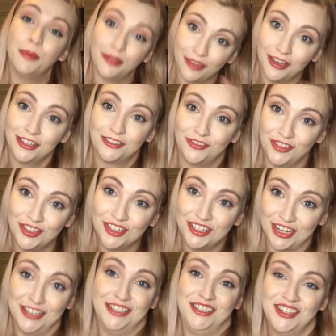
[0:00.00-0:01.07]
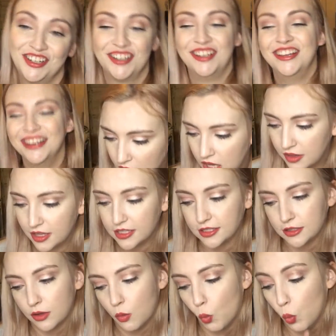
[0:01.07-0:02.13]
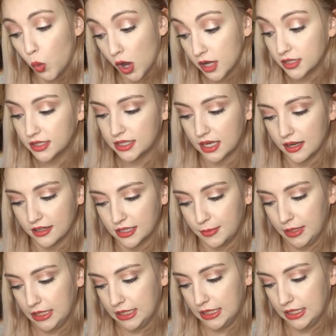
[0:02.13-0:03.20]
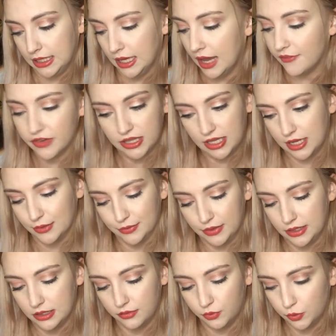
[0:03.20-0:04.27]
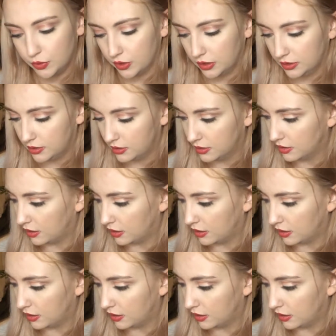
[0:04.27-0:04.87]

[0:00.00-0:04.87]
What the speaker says: but thanks for the gesture. There's one Deluxe mini in here, everything else is full size.